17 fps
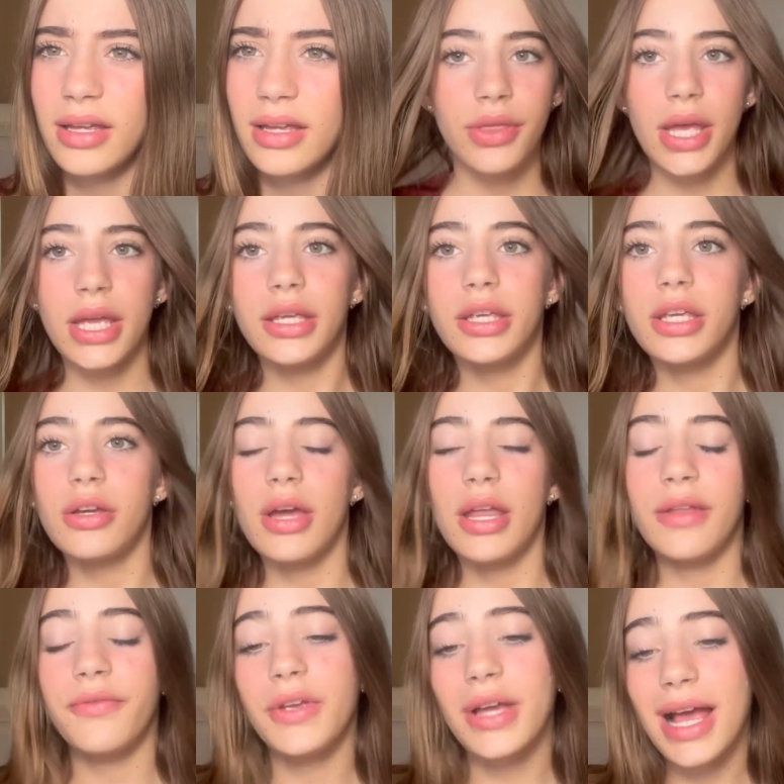Thank you.
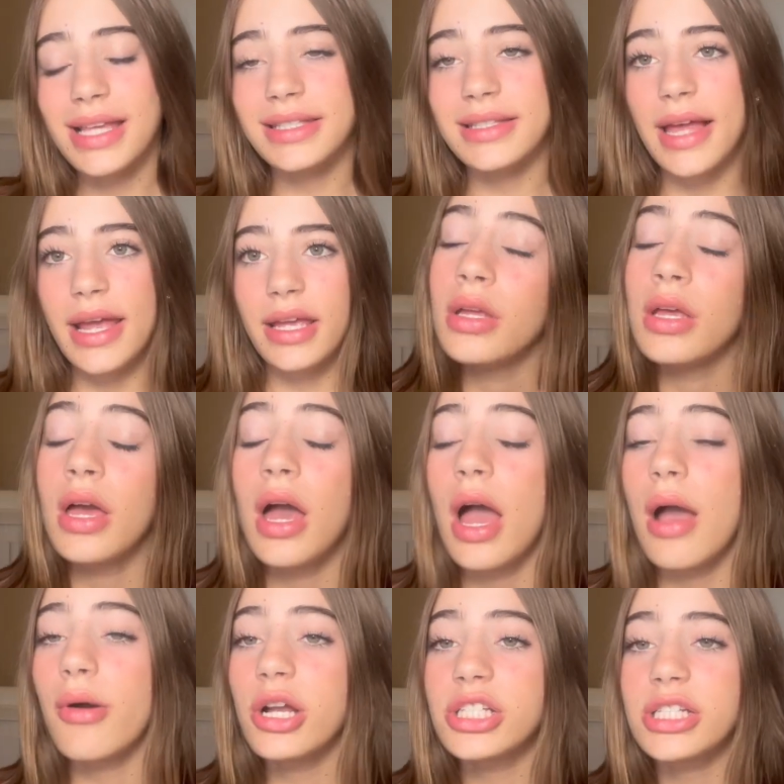And if you guys like,
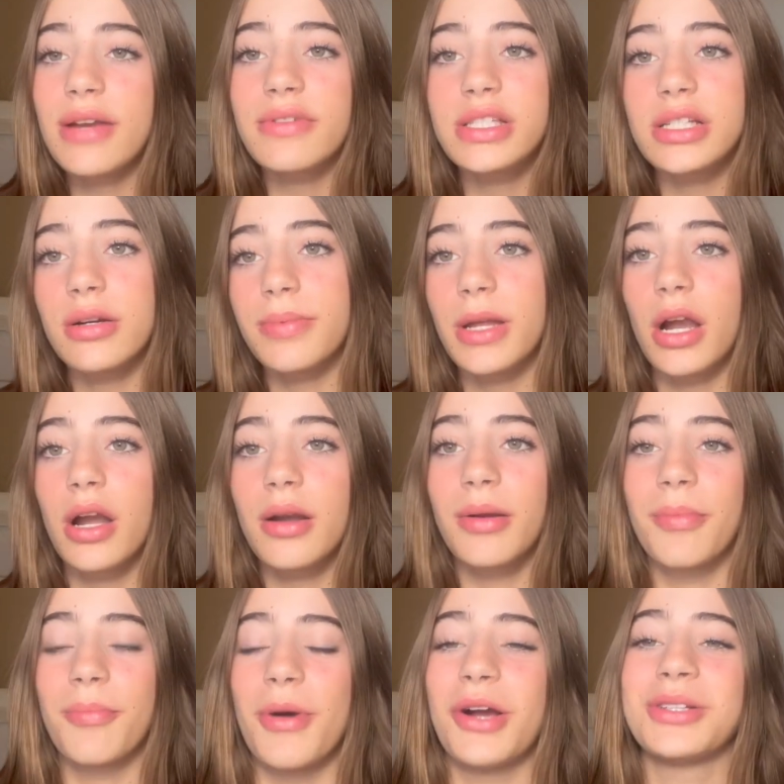I watch every single PR
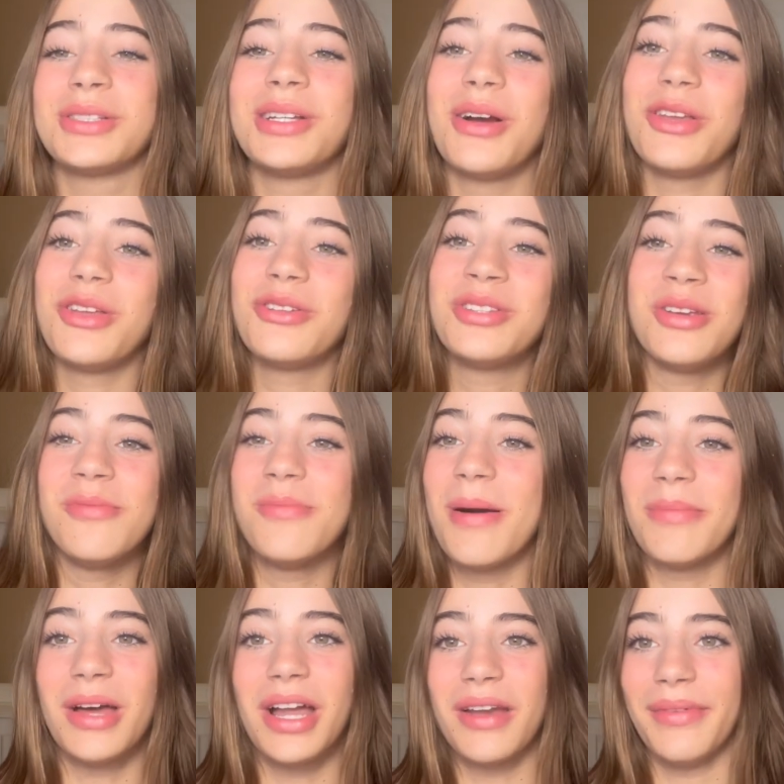unboxing on
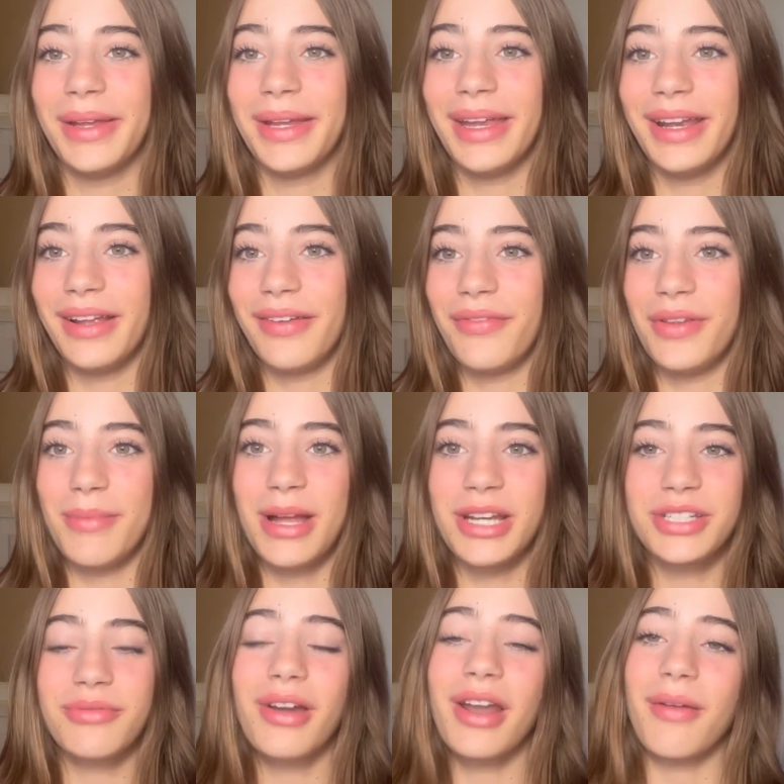YouTube. I'm not even kidding. If you
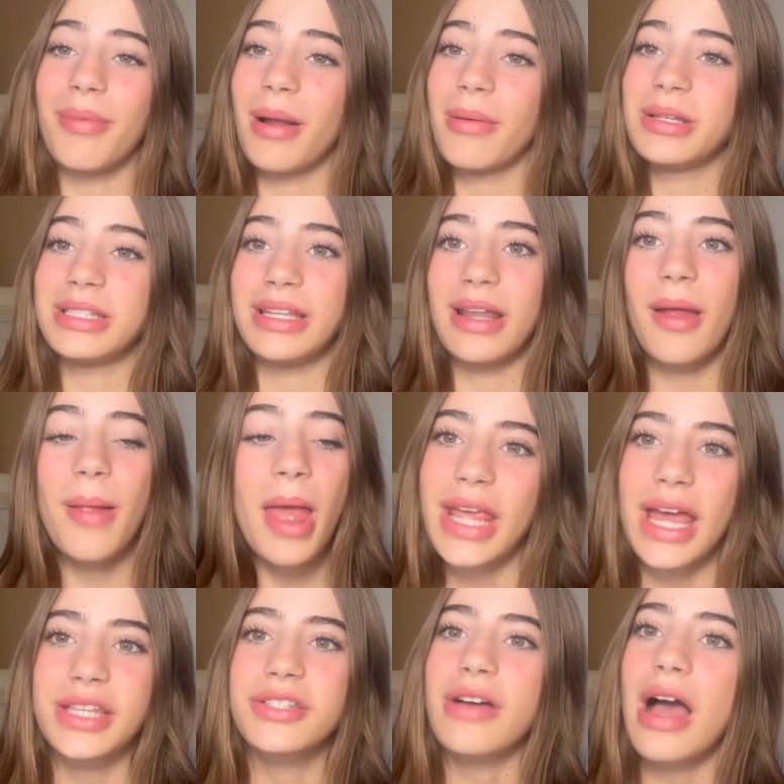mention one, I've probably seen it.
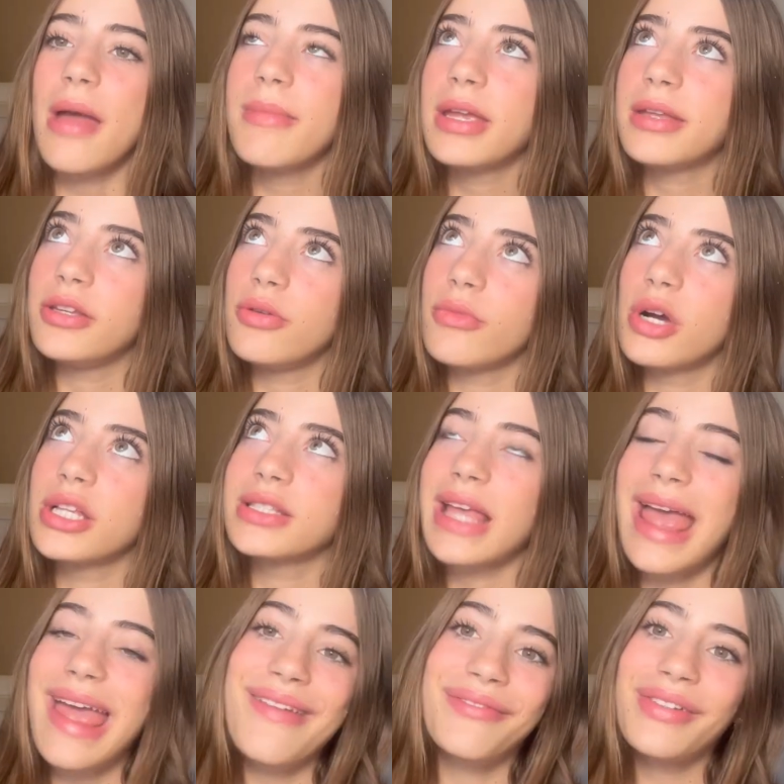Yeah, so I make new
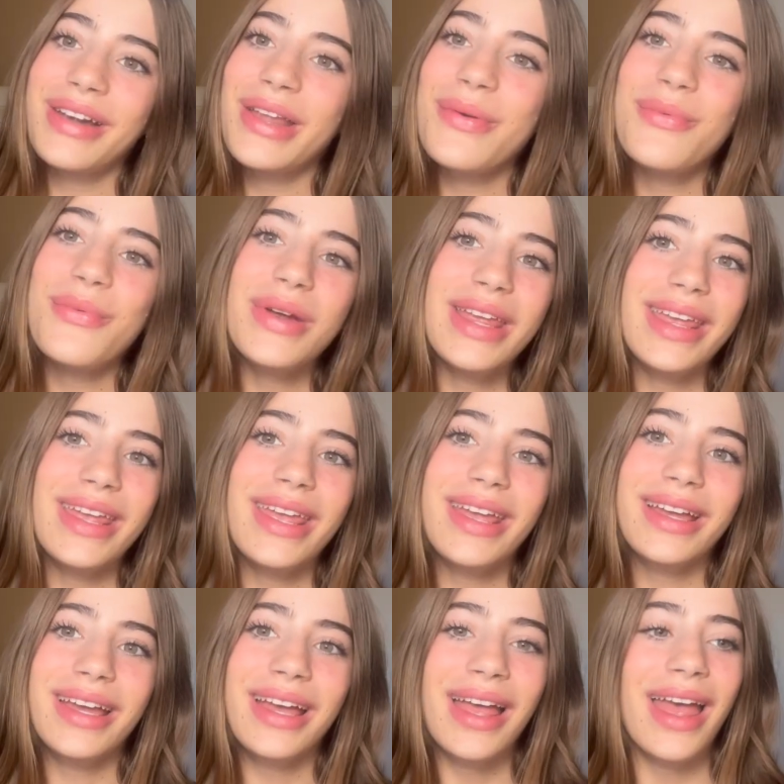ones every
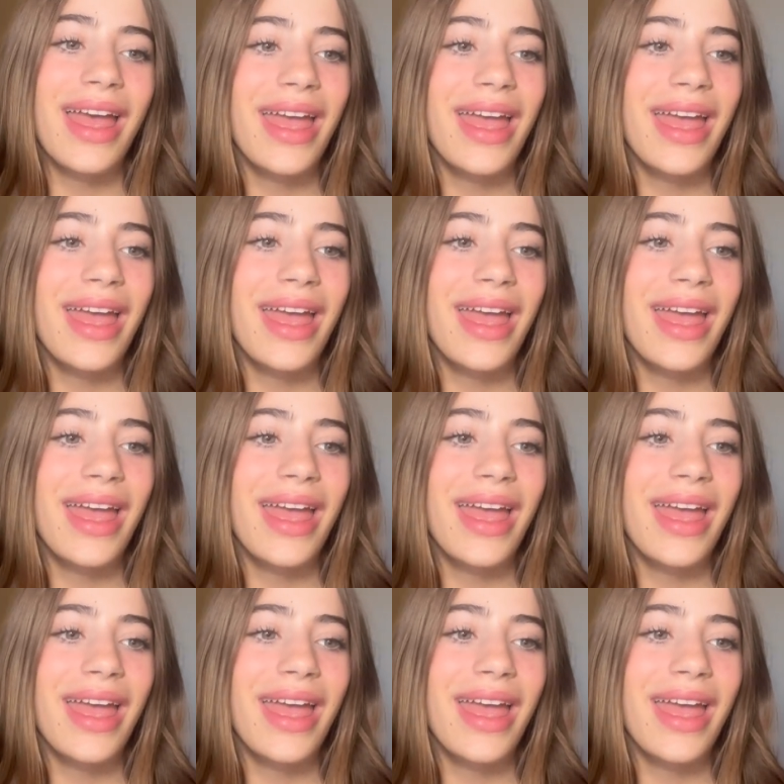week.